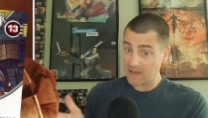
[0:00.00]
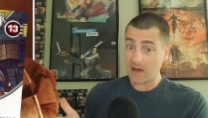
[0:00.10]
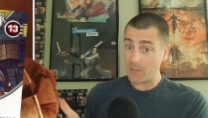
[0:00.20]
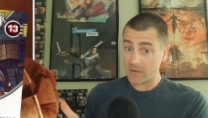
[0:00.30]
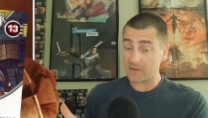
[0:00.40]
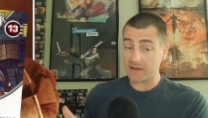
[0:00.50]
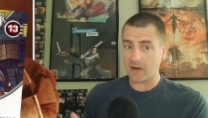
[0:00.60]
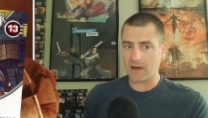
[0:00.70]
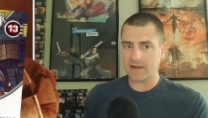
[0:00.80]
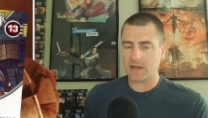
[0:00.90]
ability
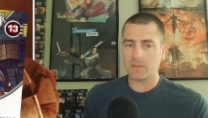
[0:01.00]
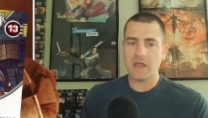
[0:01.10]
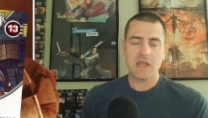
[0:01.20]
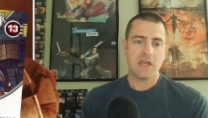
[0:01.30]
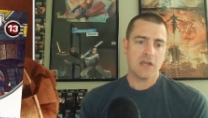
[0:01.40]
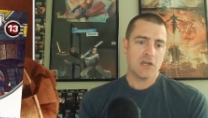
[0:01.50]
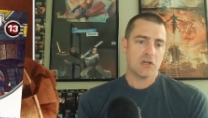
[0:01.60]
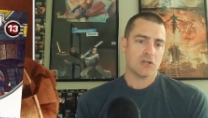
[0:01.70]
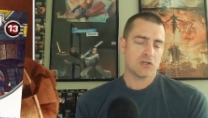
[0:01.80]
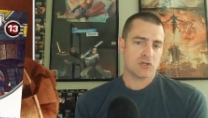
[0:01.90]
on him
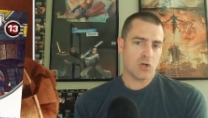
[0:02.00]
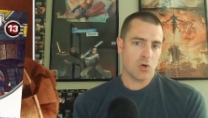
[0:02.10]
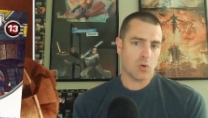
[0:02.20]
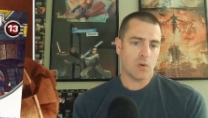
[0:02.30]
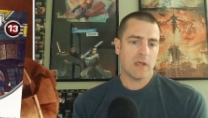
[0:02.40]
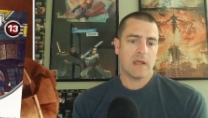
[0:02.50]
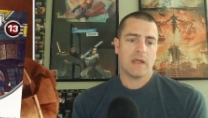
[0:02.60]
so